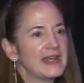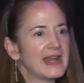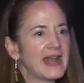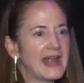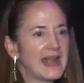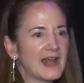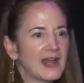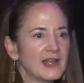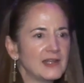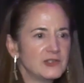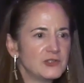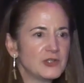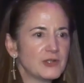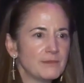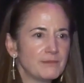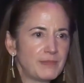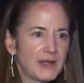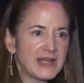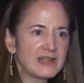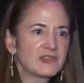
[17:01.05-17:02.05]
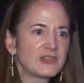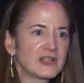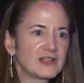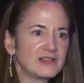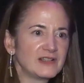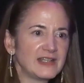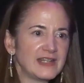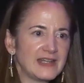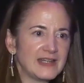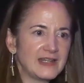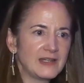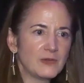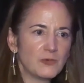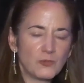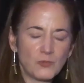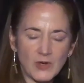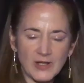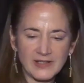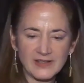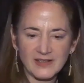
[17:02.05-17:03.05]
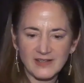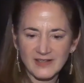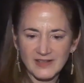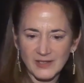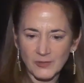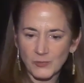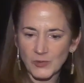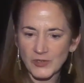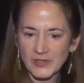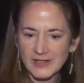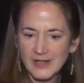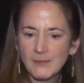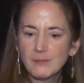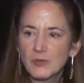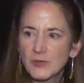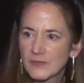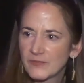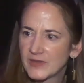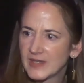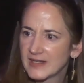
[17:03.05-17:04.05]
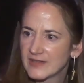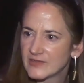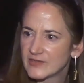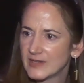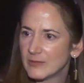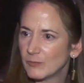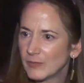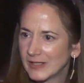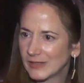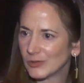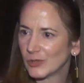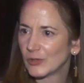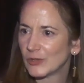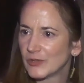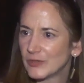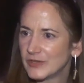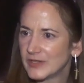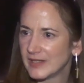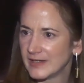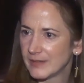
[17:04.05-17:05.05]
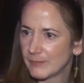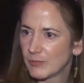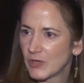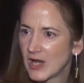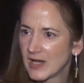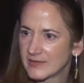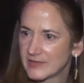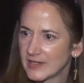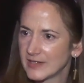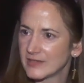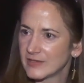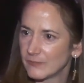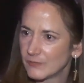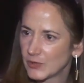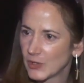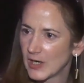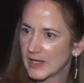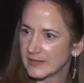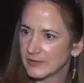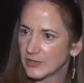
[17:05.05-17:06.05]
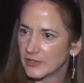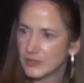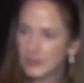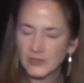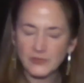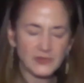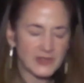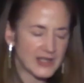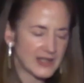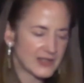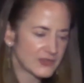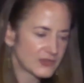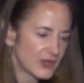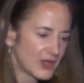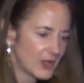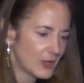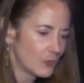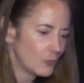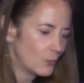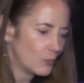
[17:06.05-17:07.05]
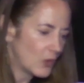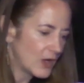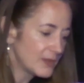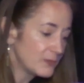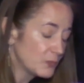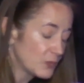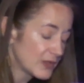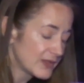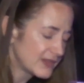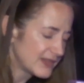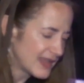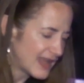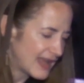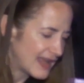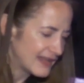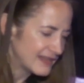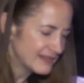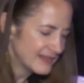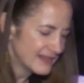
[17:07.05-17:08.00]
And basically there were a number of things that we learned in the process of trying to do this. One was that